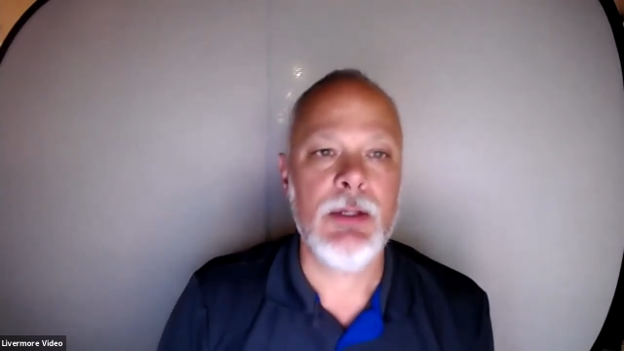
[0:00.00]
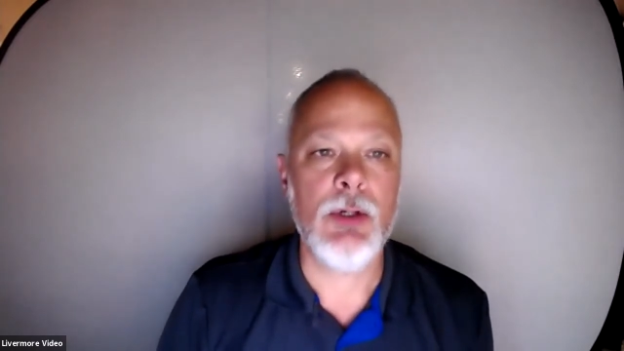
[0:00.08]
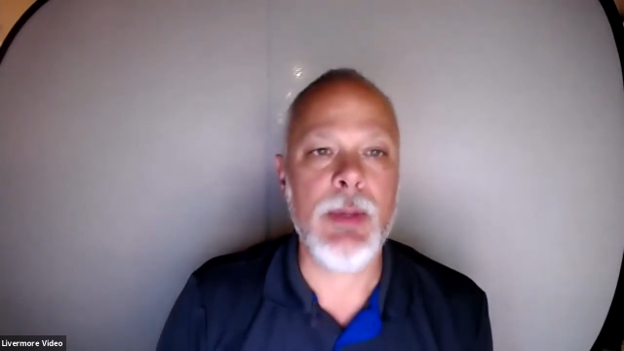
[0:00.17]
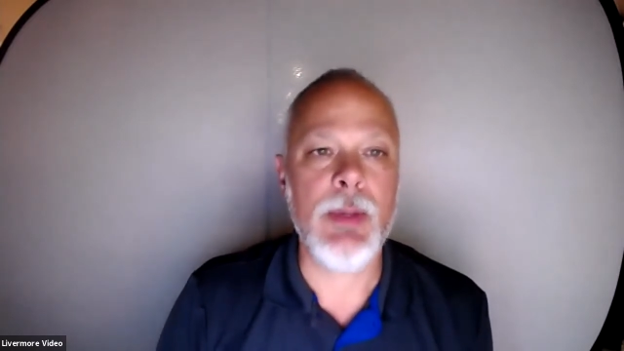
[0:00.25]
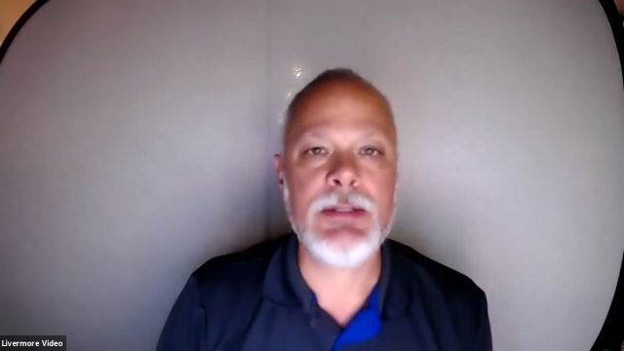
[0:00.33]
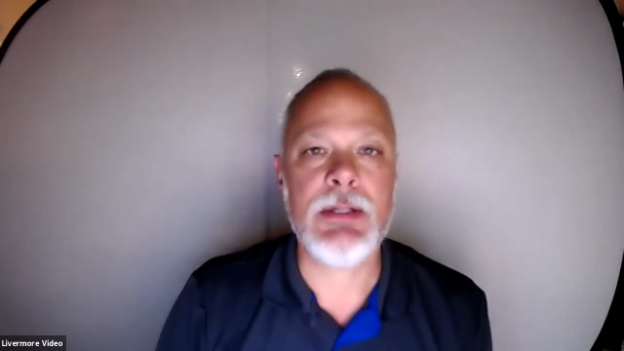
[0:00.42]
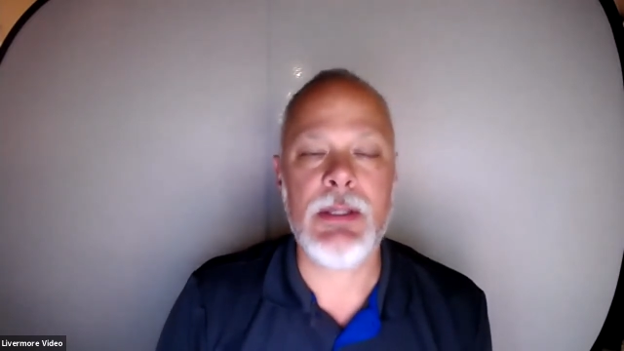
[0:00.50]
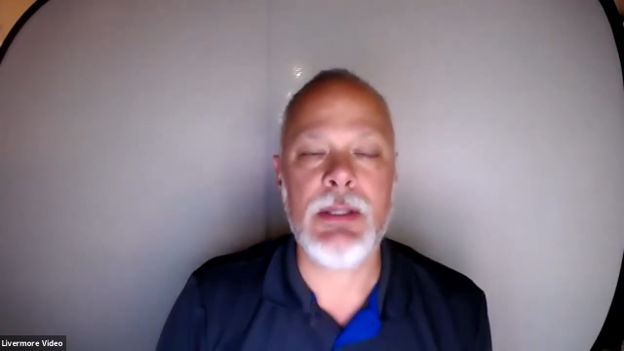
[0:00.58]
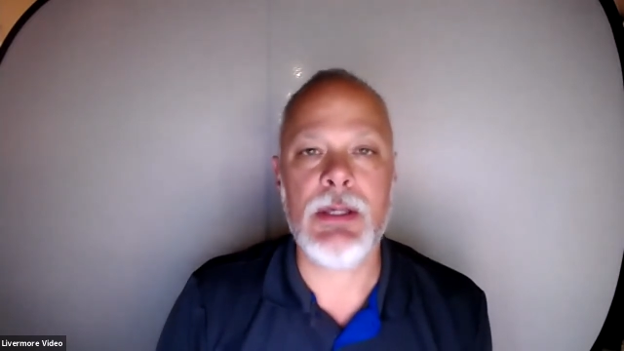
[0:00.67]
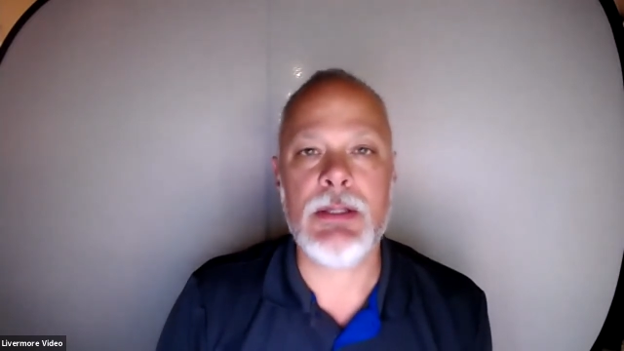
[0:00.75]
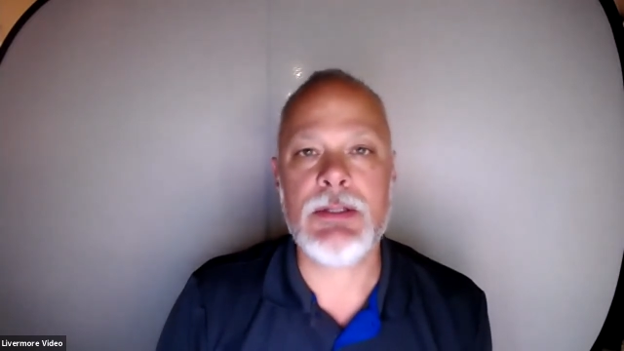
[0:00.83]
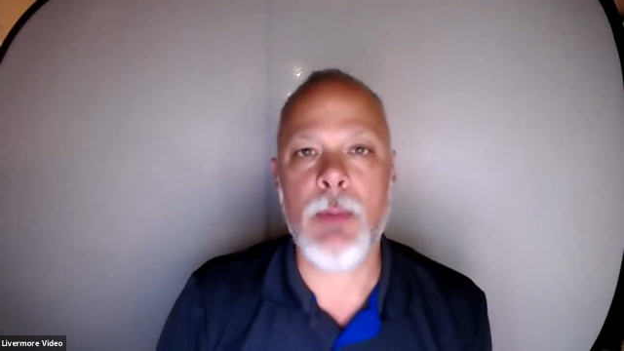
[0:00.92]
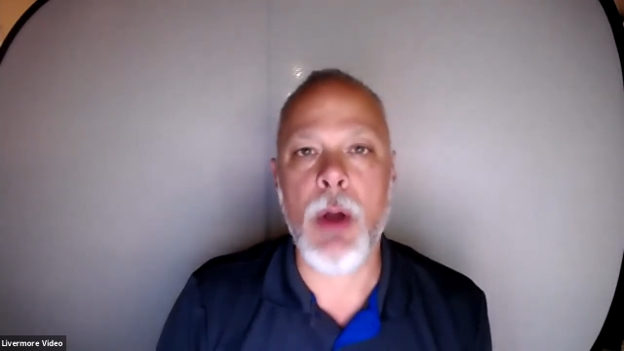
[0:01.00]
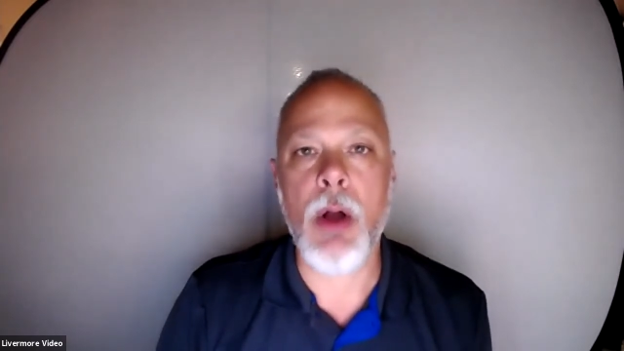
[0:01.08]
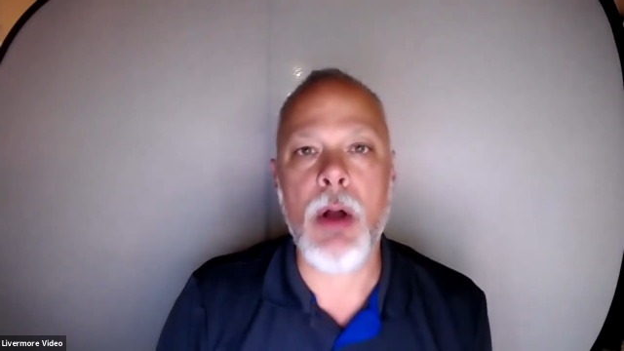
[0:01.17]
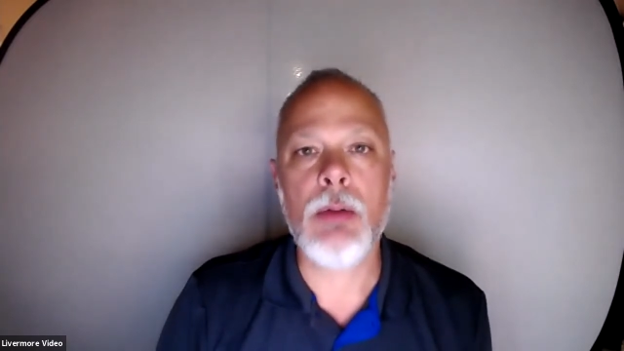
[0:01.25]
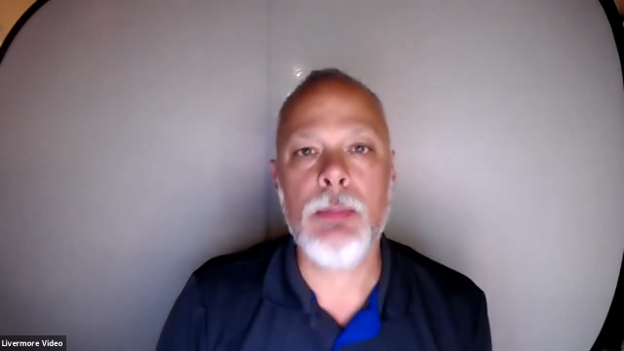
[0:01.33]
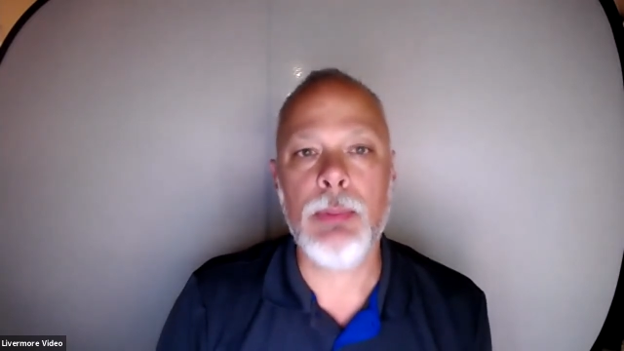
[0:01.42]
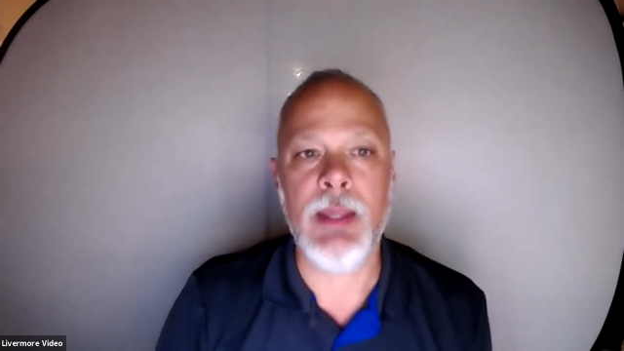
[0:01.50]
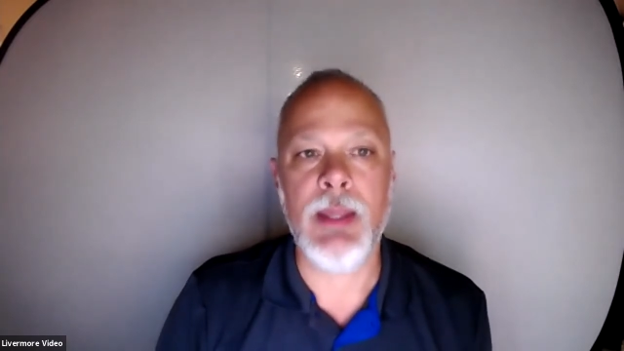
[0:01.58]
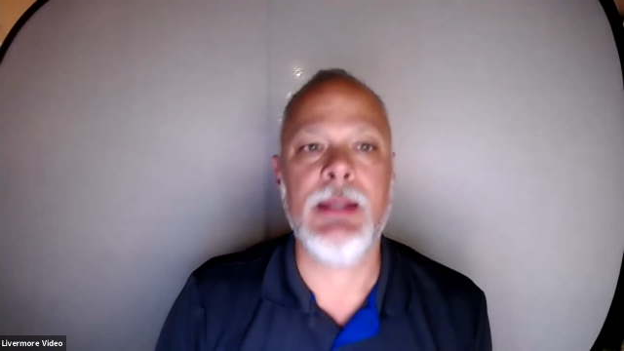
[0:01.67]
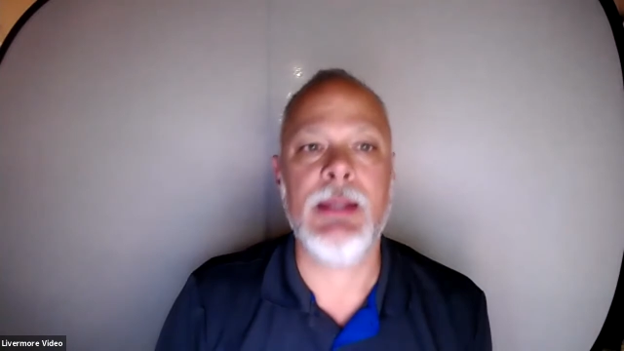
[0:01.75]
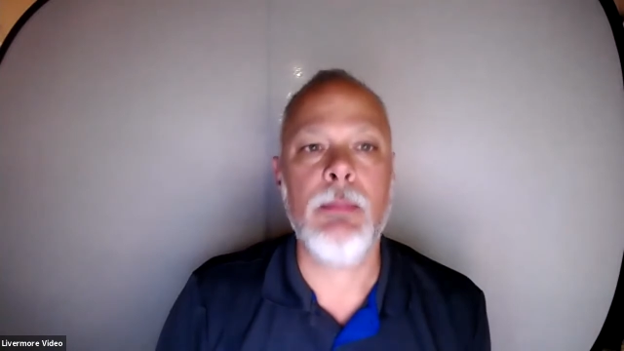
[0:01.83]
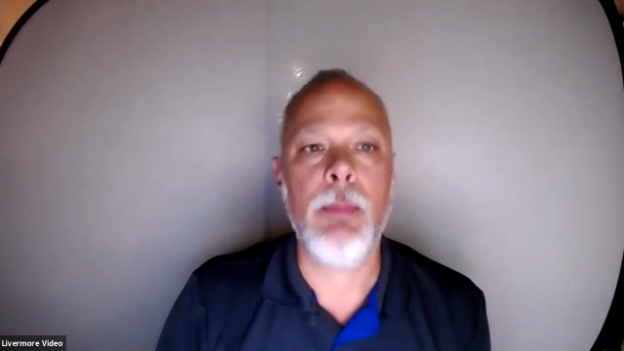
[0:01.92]
you're basically a small
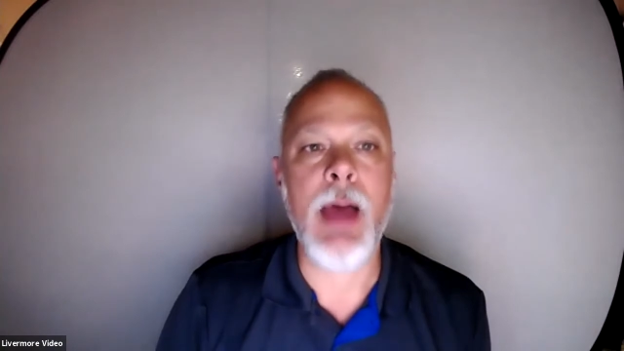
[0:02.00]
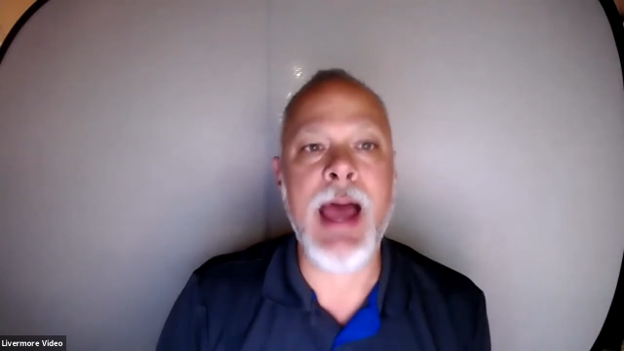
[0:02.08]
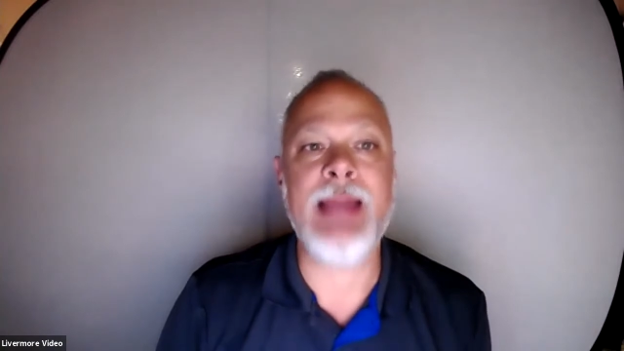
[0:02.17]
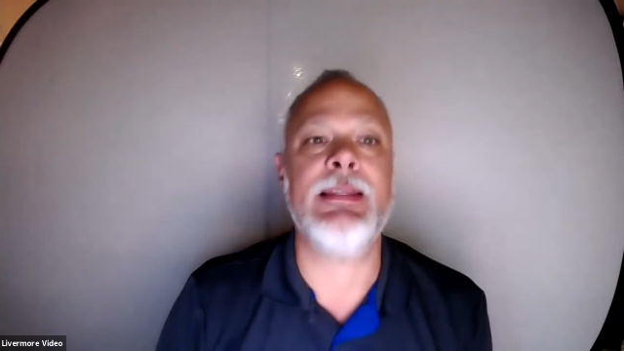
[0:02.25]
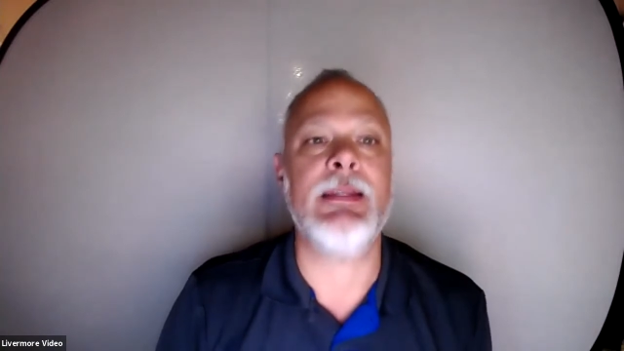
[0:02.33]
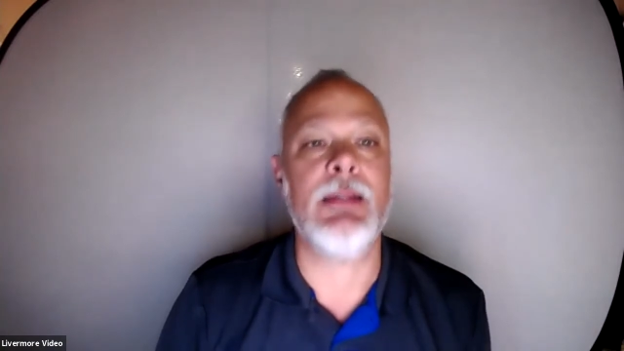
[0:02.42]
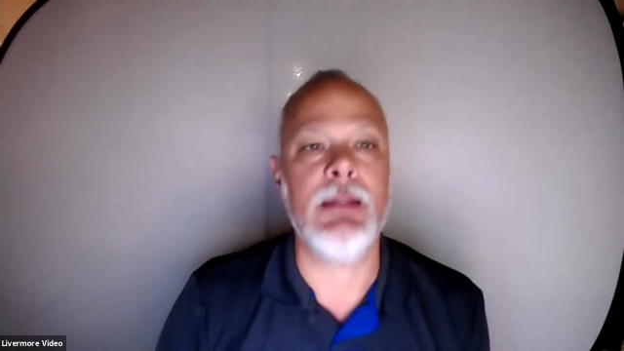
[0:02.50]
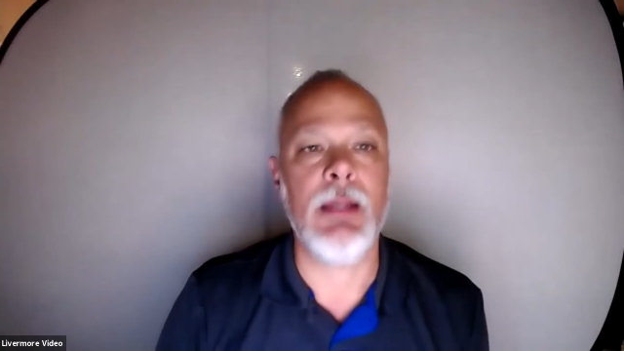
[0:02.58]
plane pilot.